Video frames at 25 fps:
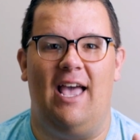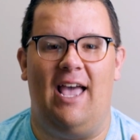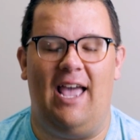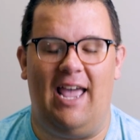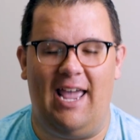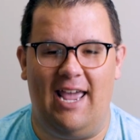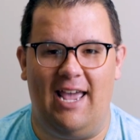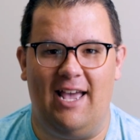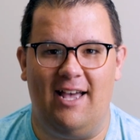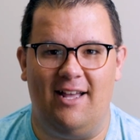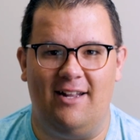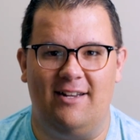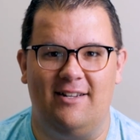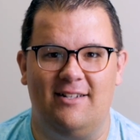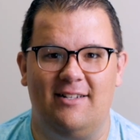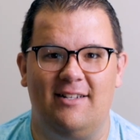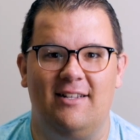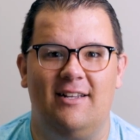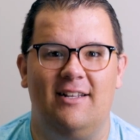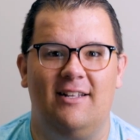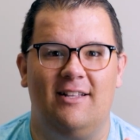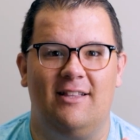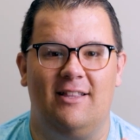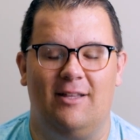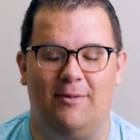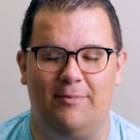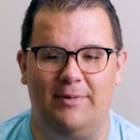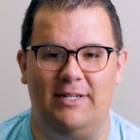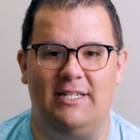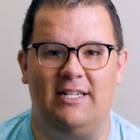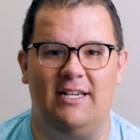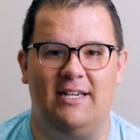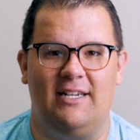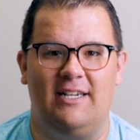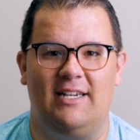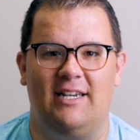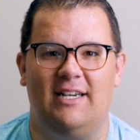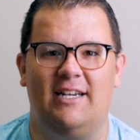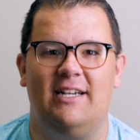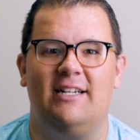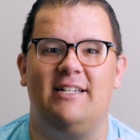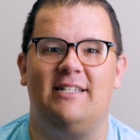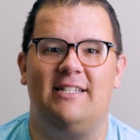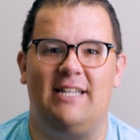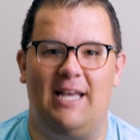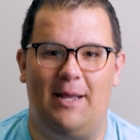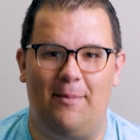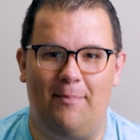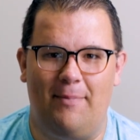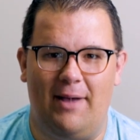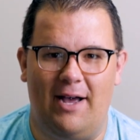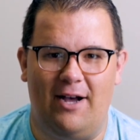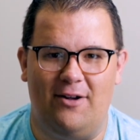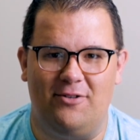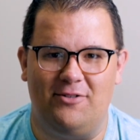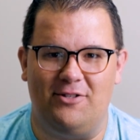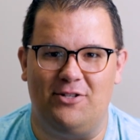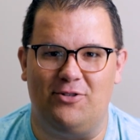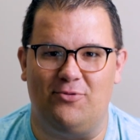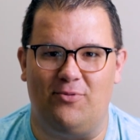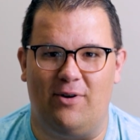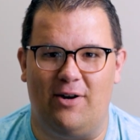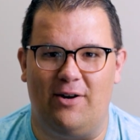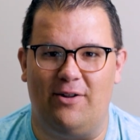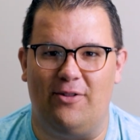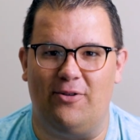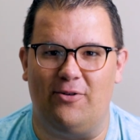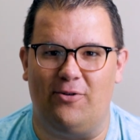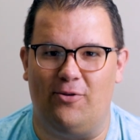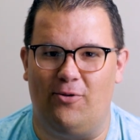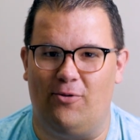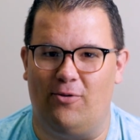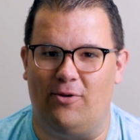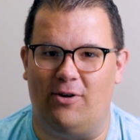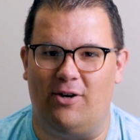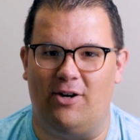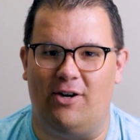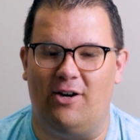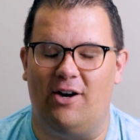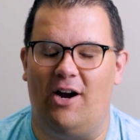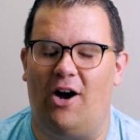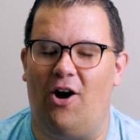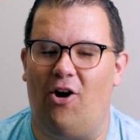And let me tell you, 10 pounds is right on the corner.